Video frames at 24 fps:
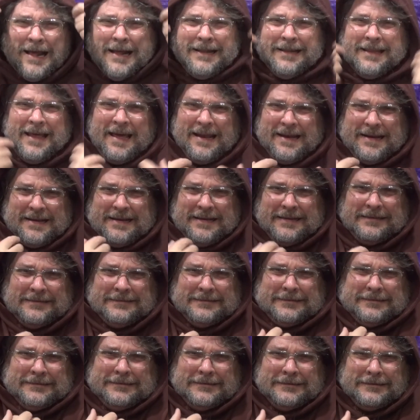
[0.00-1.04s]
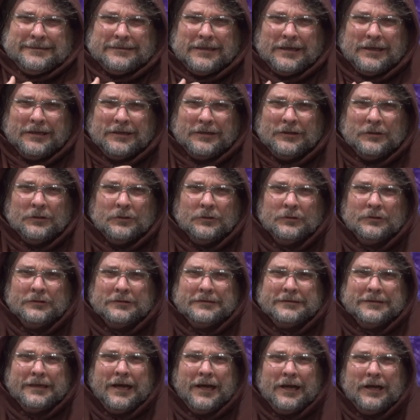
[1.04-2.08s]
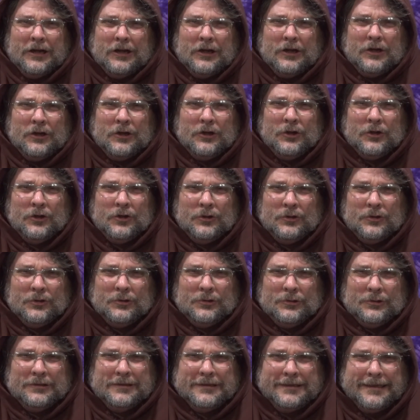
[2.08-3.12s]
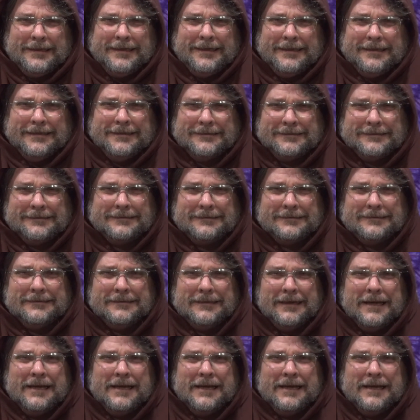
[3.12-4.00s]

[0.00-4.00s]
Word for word: that it's so cold here,